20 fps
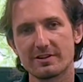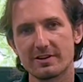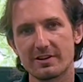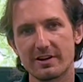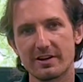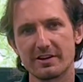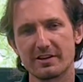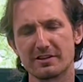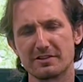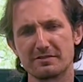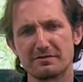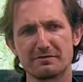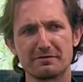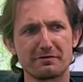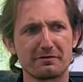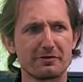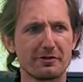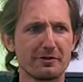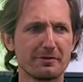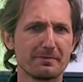I am
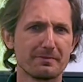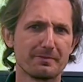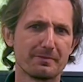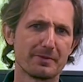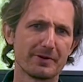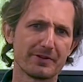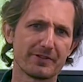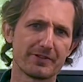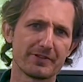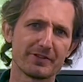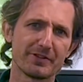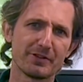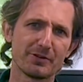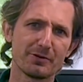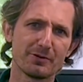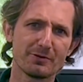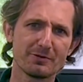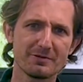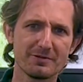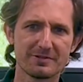from
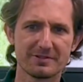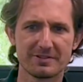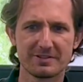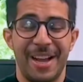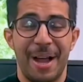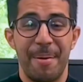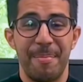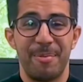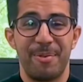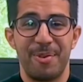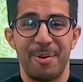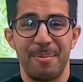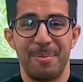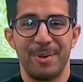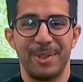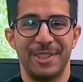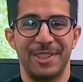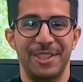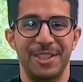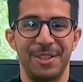Brazil. I'm from
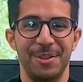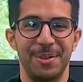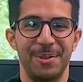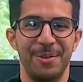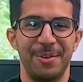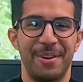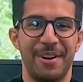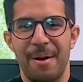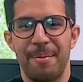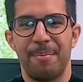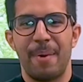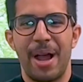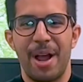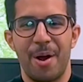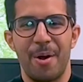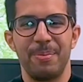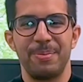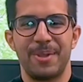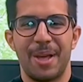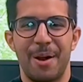Brazil. My
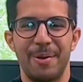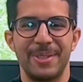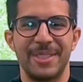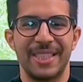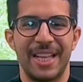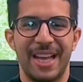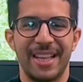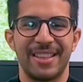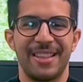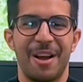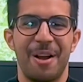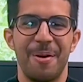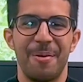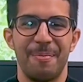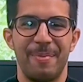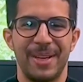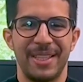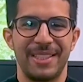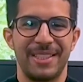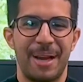hometown is Natal,
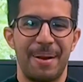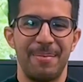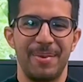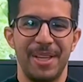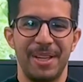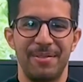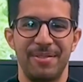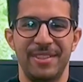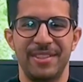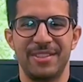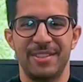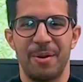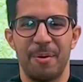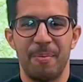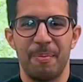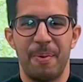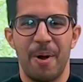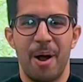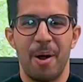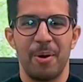but I'm living in
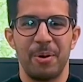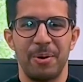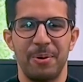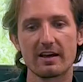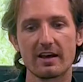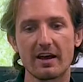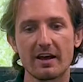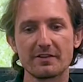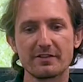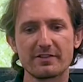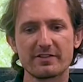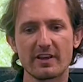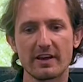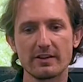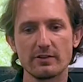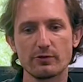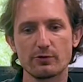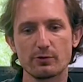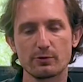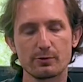São Paulo. I
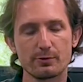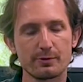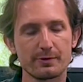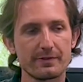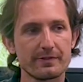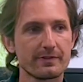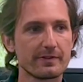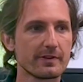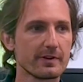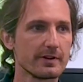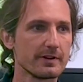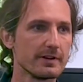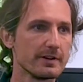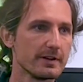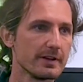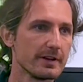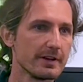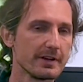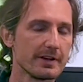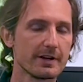decided to
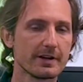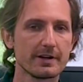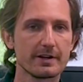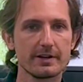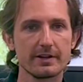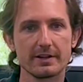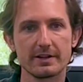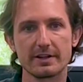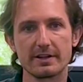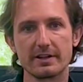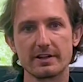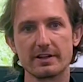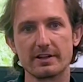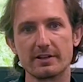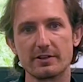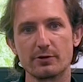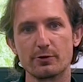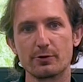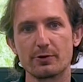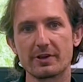study here
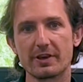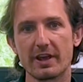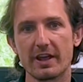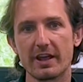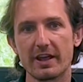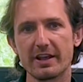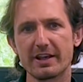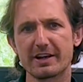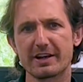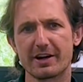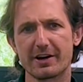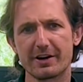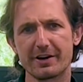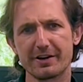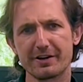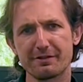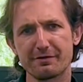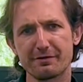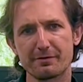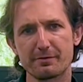in UK,
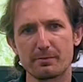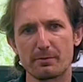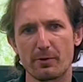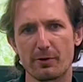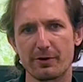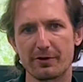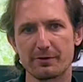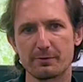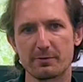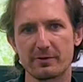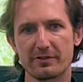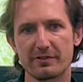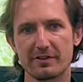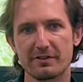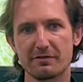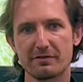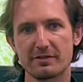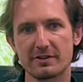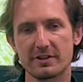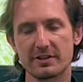Cardiff, more
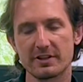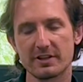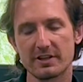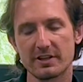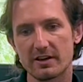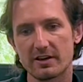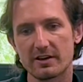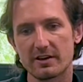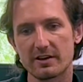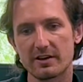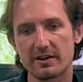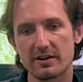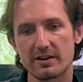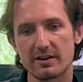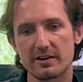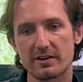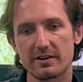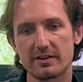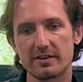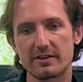specifically,
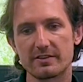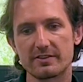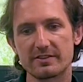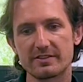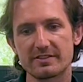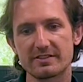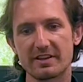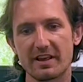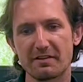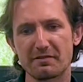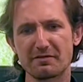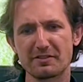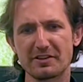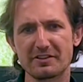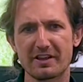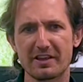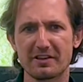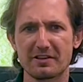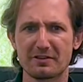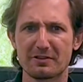because I think
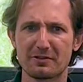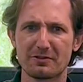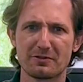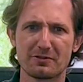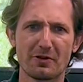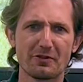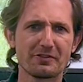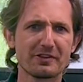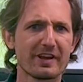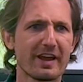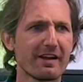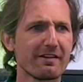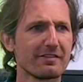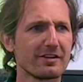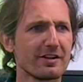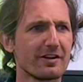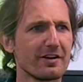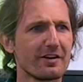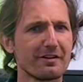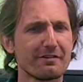that don't have a
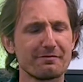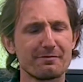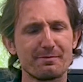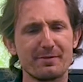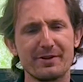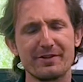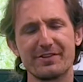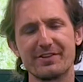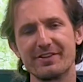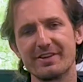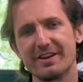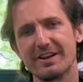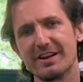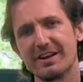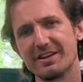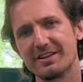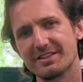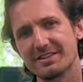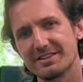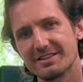lot of
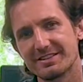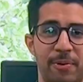Brazilian.